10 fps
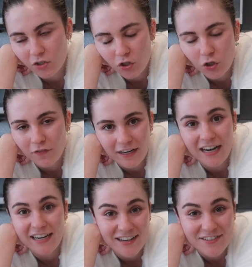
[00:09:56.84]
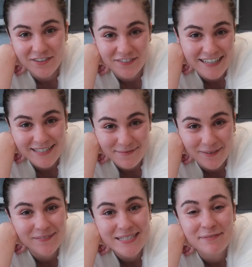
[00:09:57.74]
you'll recognize her face, I
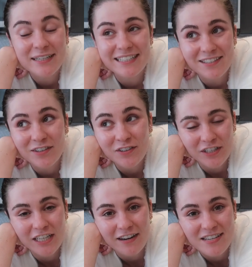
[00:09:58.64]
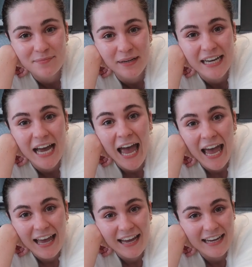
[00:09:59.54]
promise. But this is her cookie recipe,
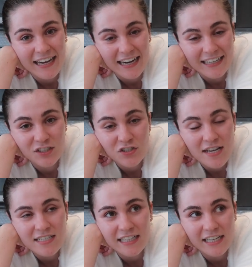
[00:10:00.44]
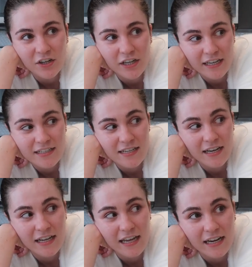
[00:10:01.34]
and it just has clean ingredients in
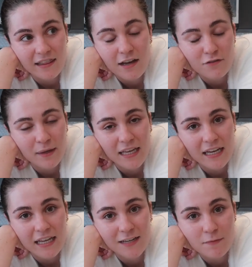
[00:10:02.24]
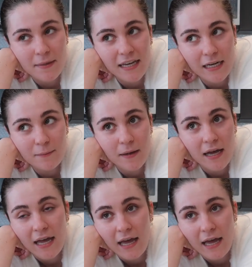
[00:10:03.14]
it, and I love making it. I've been making them,